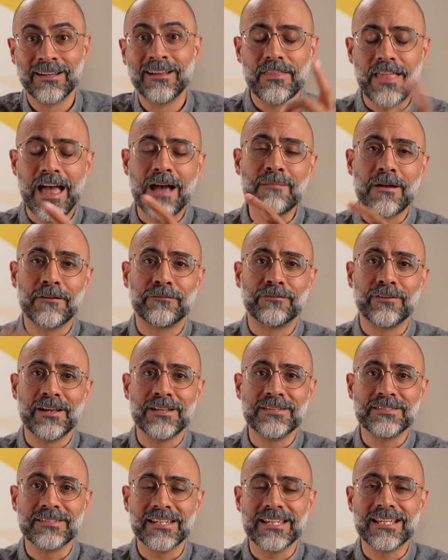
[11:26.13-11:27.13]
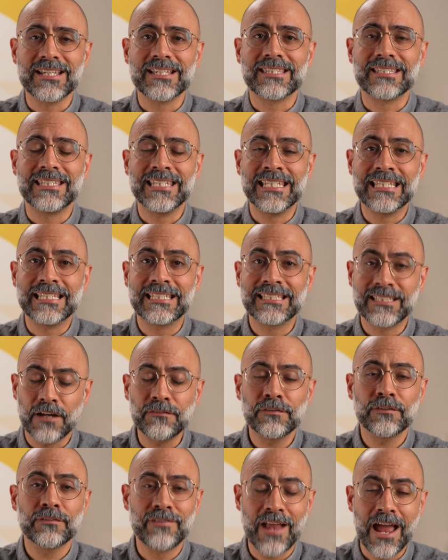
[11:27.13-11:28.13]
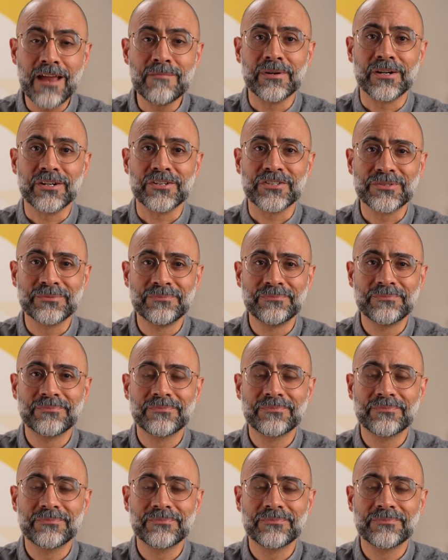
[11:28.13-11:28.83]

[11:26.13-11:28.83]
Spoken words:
That, my friends, is the stuff of nightmares.